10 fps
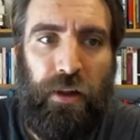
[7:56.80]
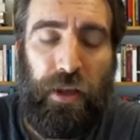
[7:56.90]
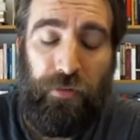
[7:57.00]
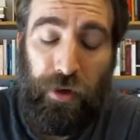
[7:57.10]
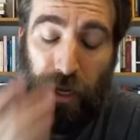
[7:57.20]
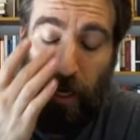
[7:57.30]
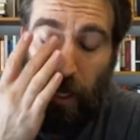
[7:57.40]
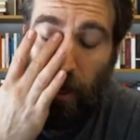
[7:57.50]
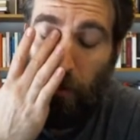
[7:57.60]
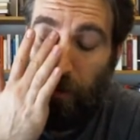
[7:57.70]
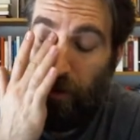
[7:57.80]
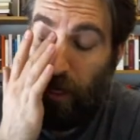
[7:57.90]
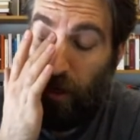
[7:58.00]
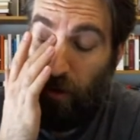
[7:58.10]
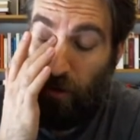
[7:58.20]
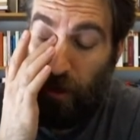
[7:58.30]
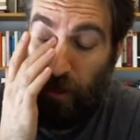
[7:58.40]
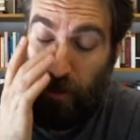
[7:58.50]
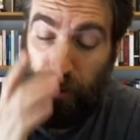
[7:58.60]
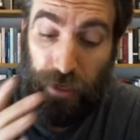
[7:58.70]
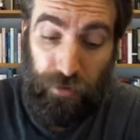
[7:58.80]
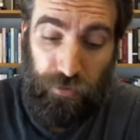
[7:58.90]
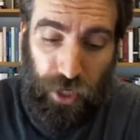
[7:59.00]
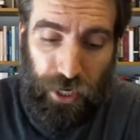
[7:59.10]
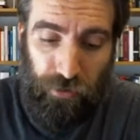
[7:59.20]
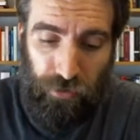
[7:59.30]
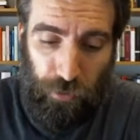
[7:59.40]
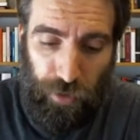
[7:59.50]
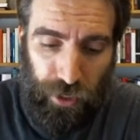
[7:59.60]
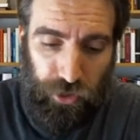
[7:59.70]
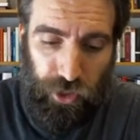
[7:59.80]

give you a hint at how, how things have changed so much